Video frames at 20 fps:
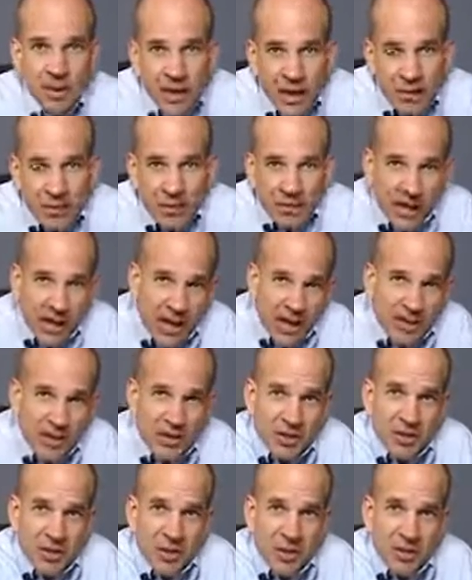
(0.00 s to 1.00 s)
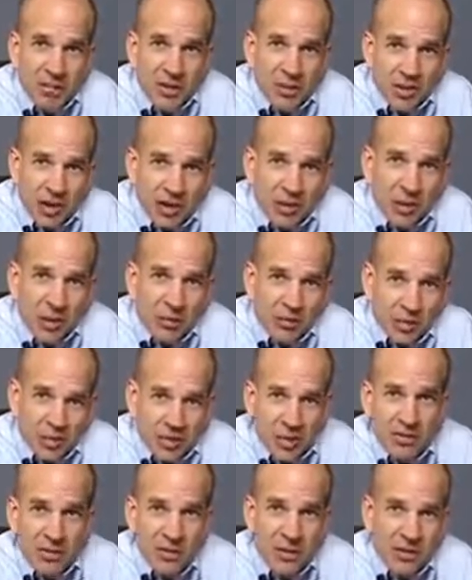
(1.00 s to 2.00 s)
In my last job, I helped
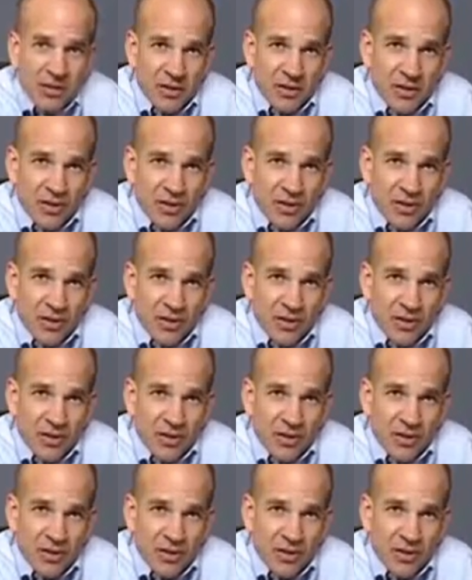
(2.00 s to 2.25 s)
increase